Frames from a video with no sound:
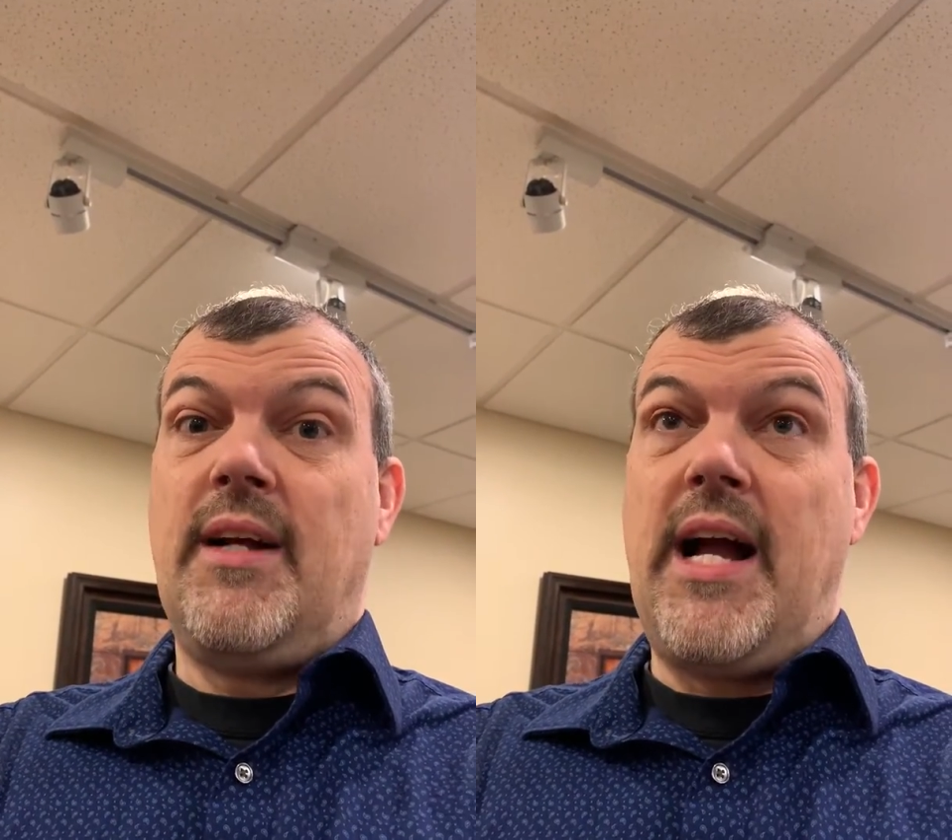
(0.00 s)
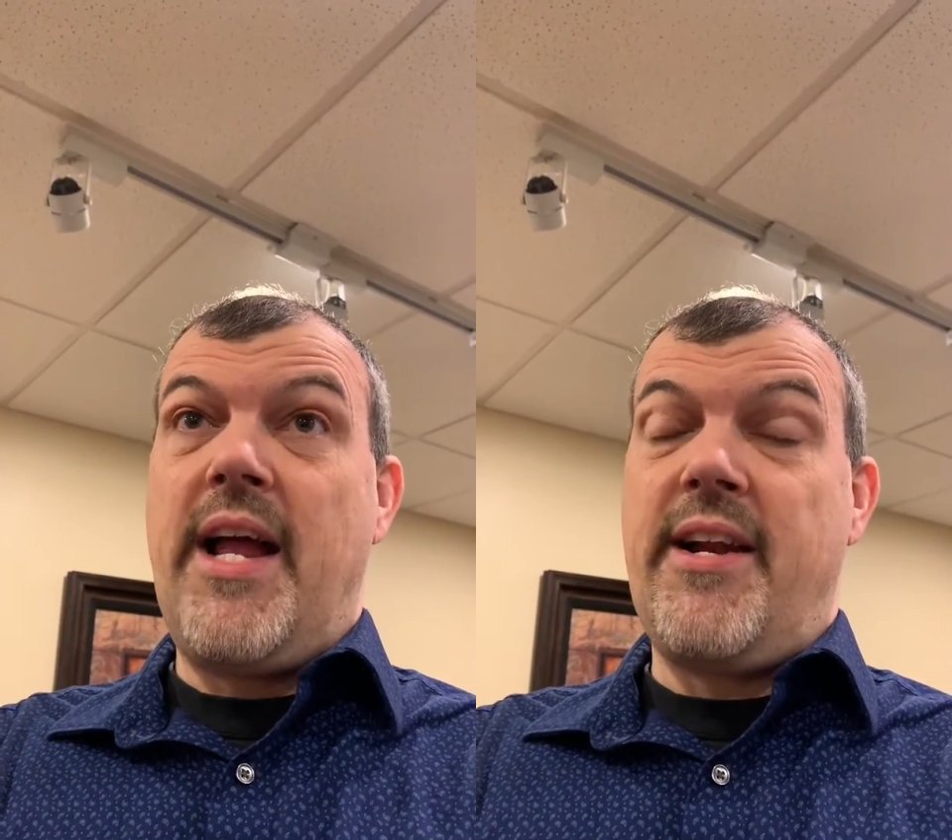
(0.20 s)

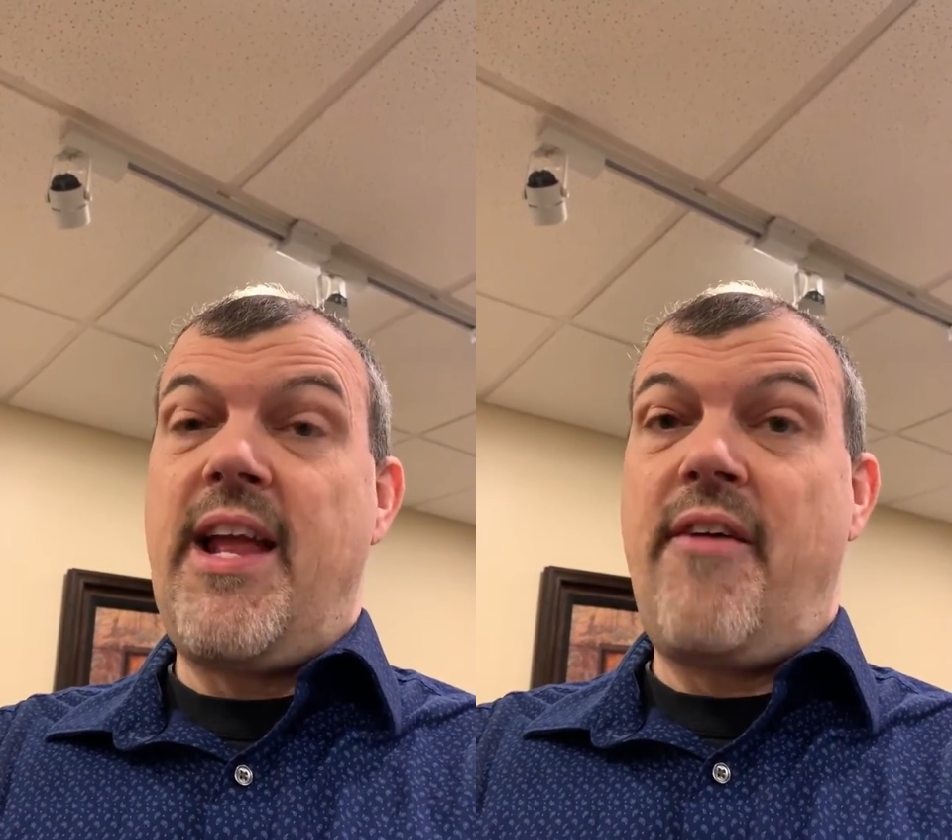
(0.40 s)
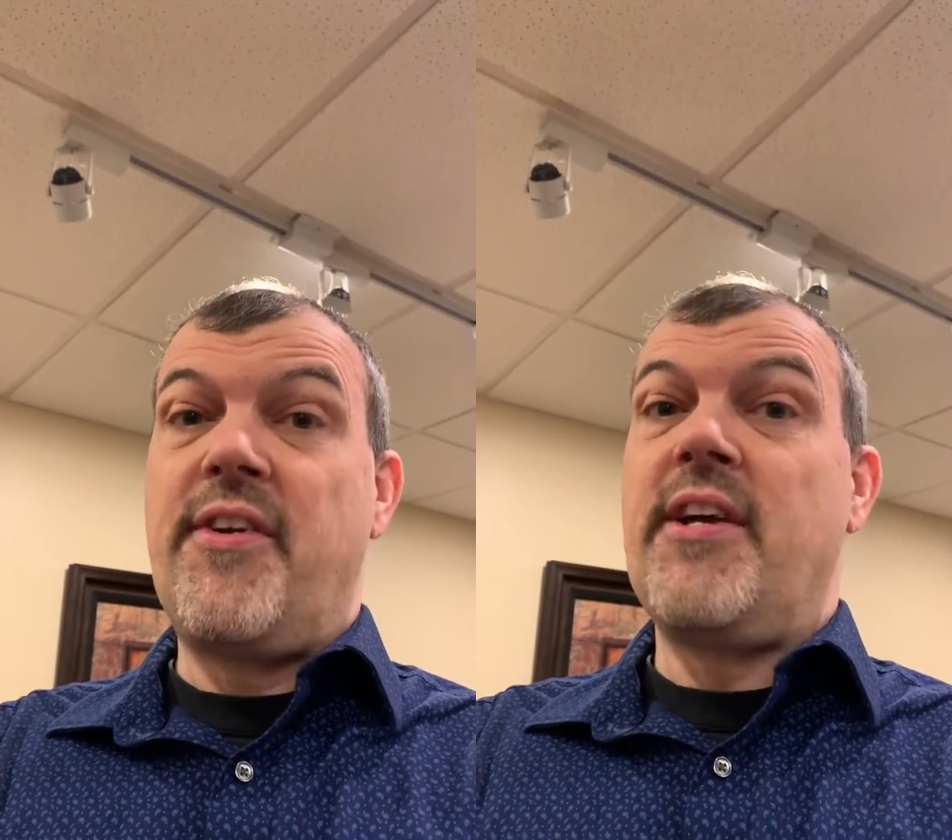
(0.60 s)
I didn't
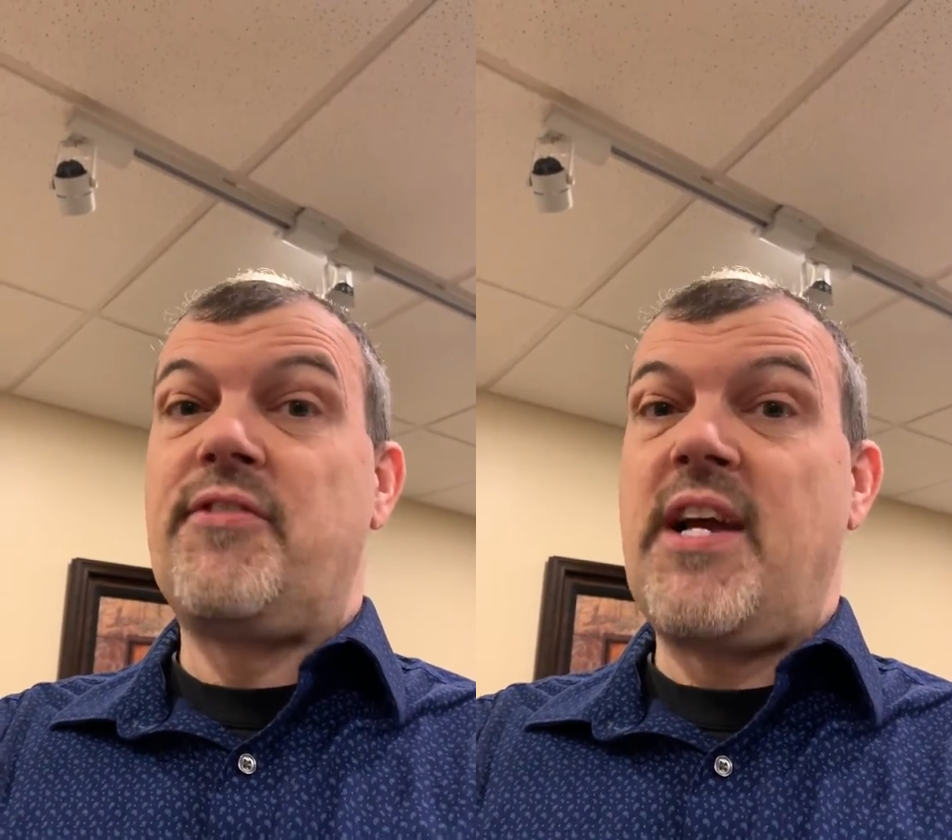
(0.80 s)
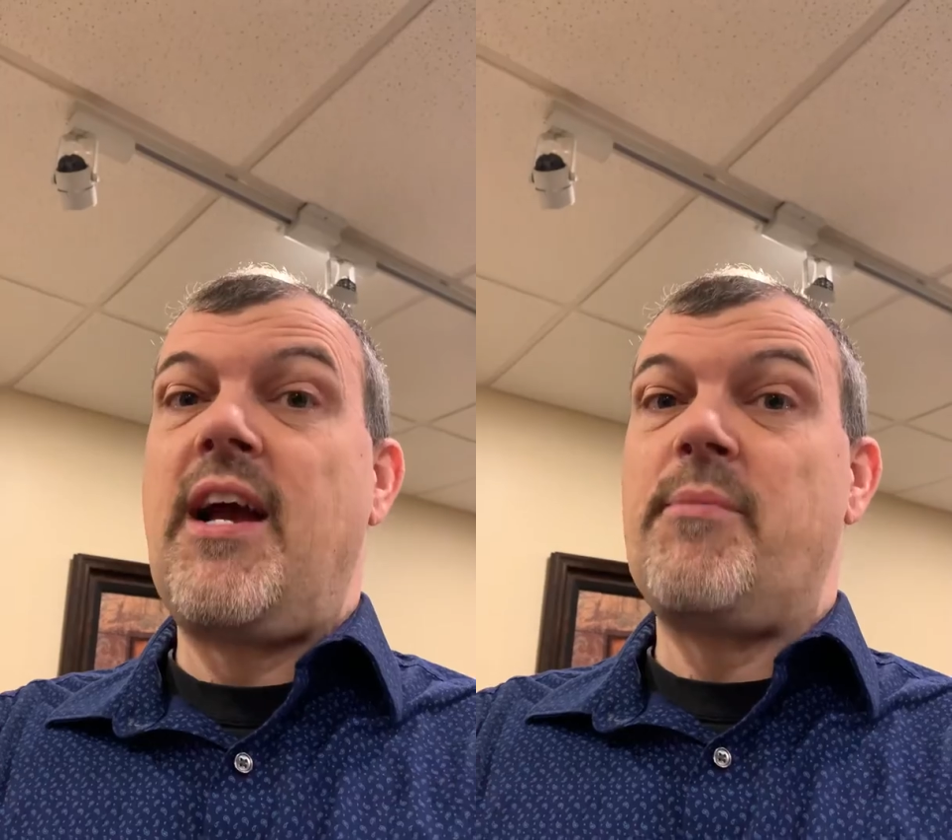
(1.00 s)
have enough
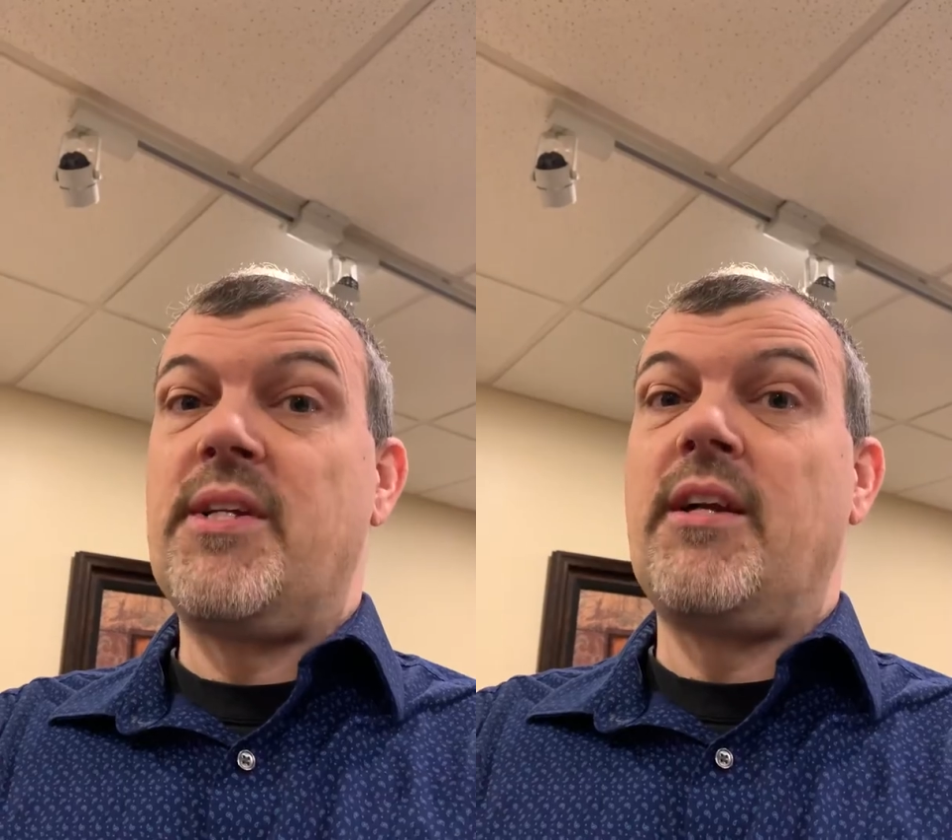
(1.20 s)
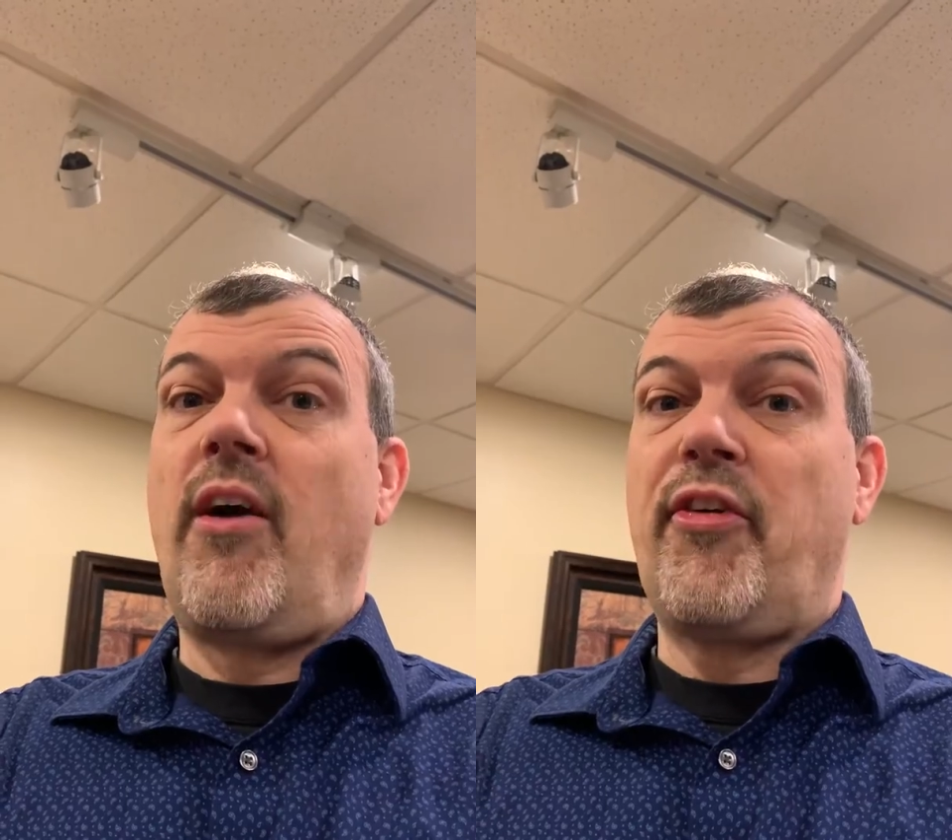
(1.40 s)
time to
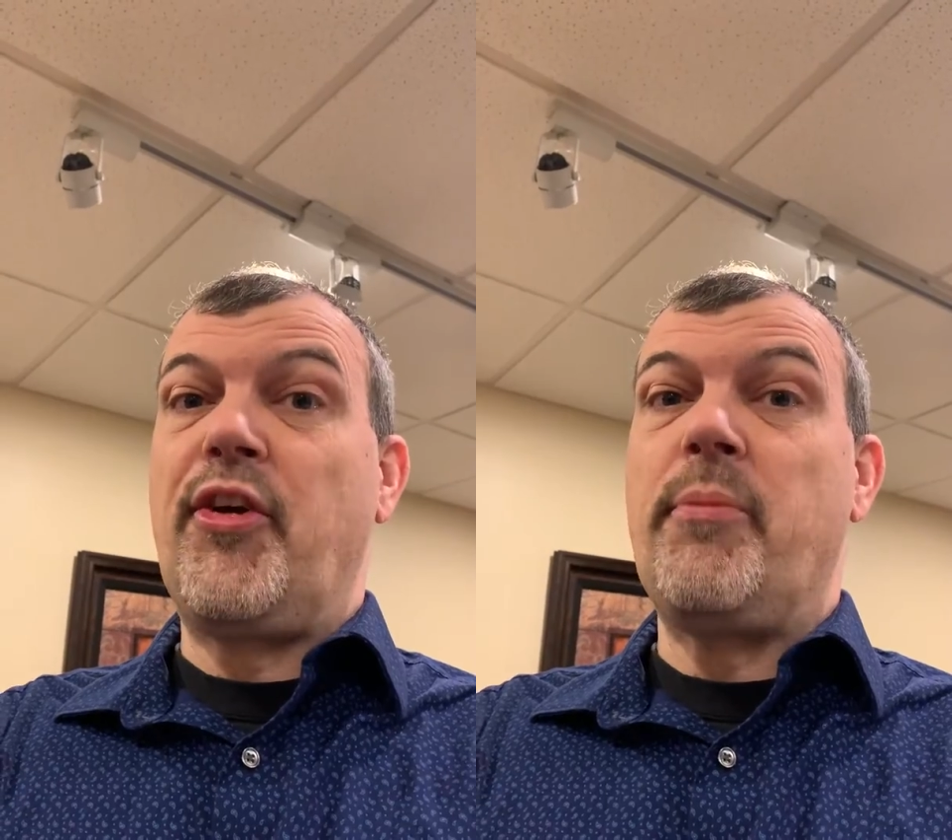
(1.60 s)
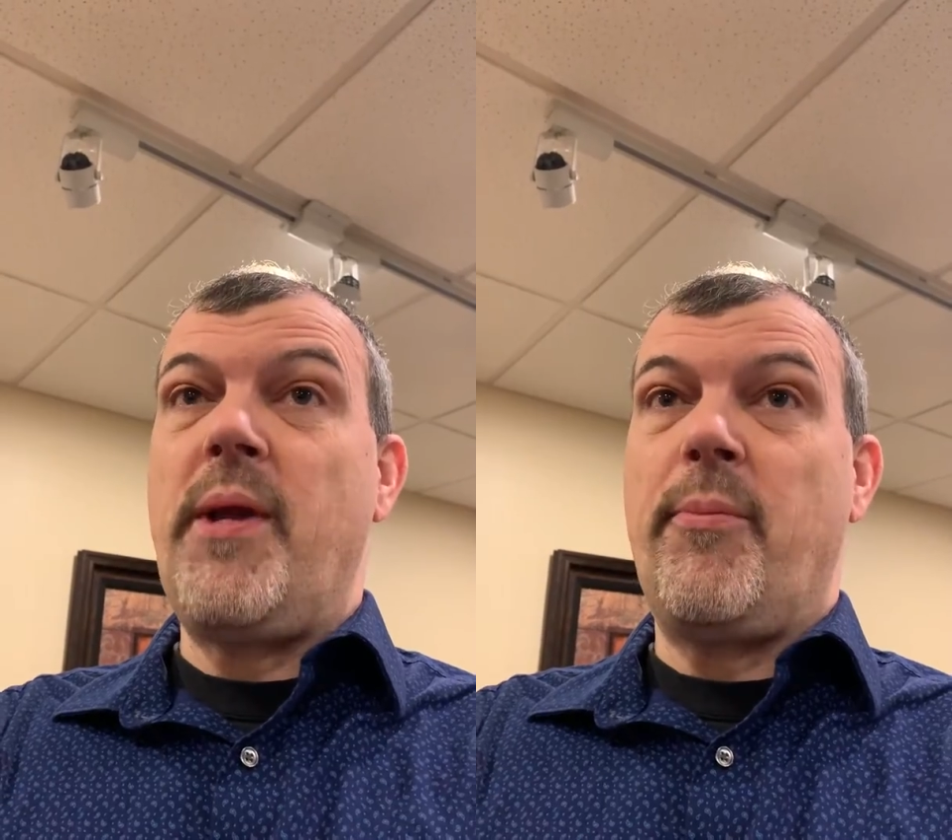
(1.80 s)
get all the
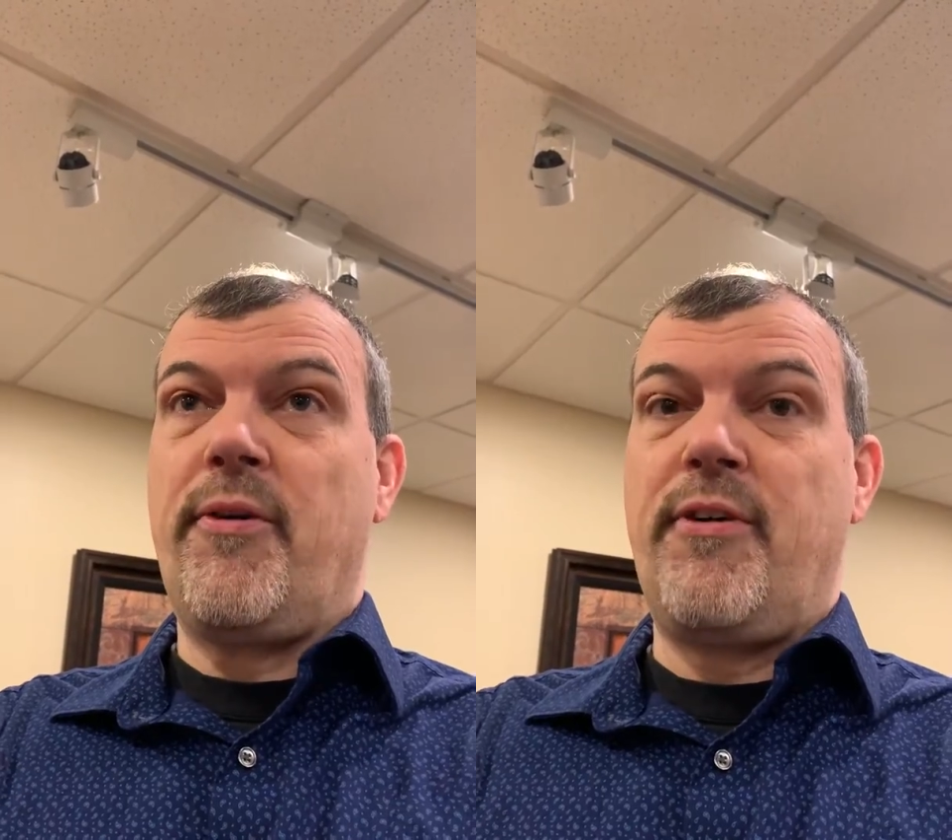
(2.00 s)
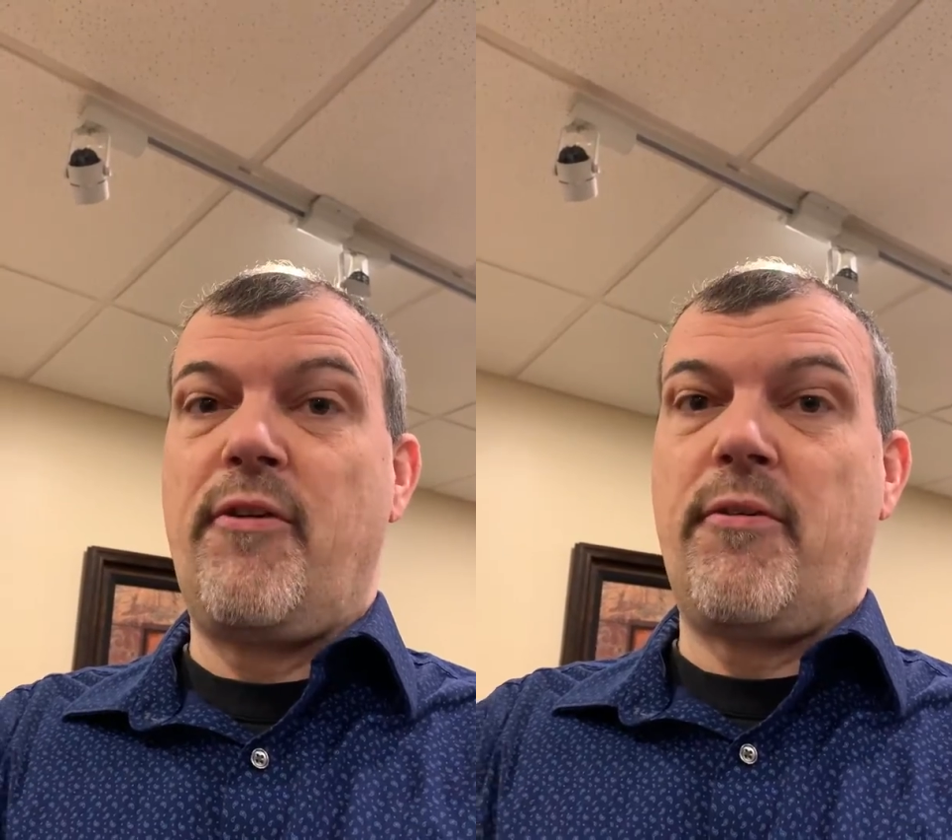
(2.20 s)
good people to vote for